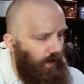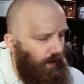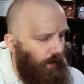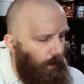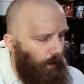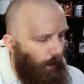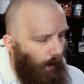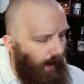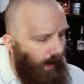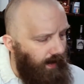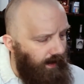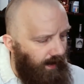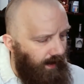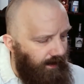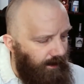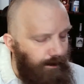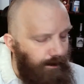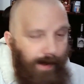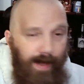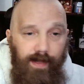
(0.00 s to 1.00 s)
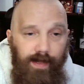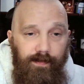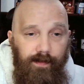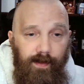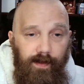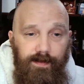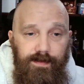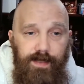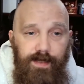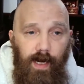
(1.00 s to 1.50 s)
one of the many
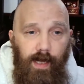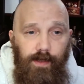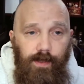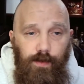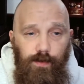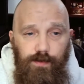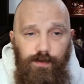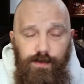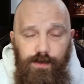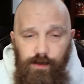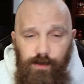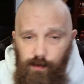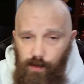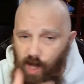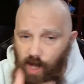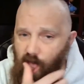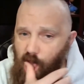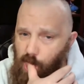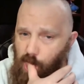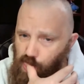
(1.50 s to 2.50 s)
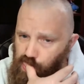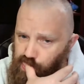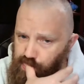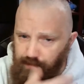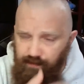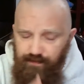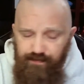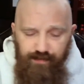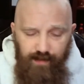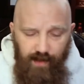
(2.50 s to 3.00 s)
things that I use to
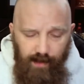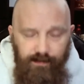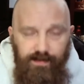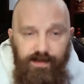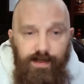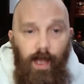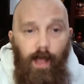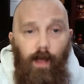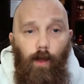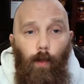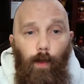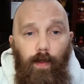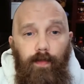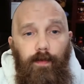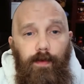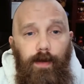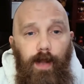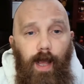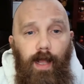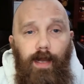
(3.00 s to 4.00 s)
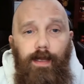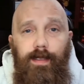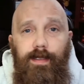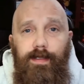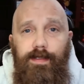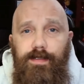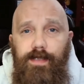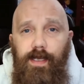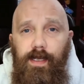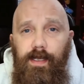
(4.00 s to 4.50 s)
tell whether or not
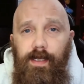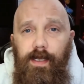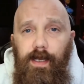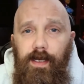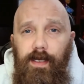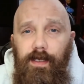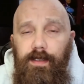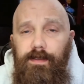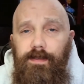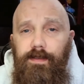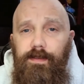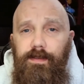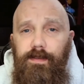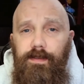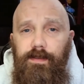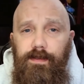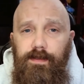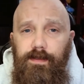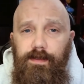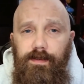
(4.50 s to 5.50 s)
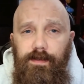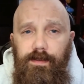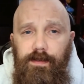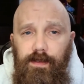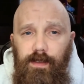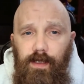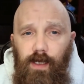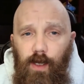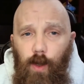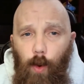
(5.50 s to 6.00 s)
it's a
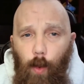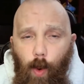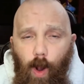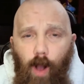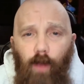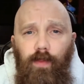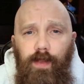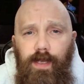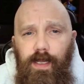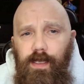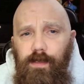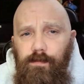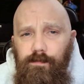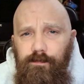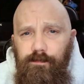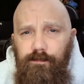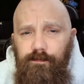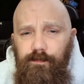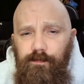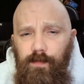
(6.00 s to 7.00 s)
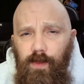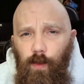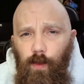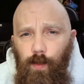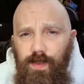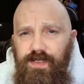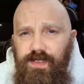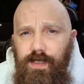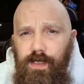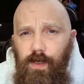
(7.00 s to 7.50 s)
quality
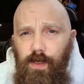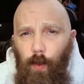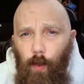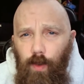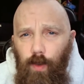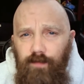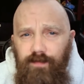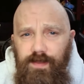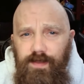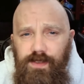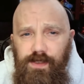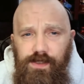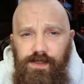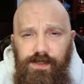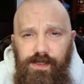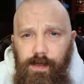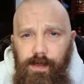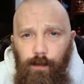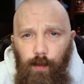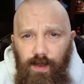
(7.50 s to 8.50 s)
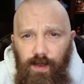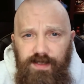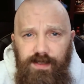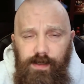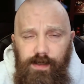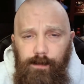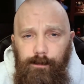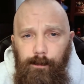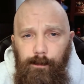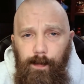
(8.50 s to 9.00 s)
whiskey or if it's a cheap
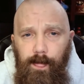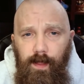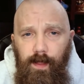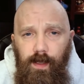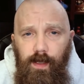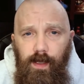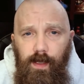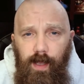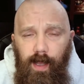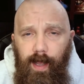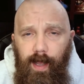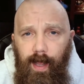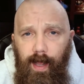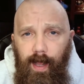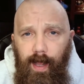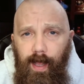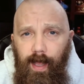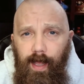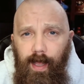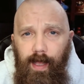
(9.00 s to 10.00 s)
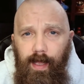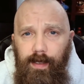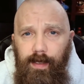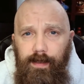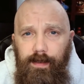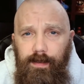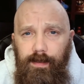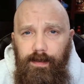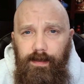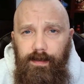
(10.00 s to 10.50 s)
whiskey. And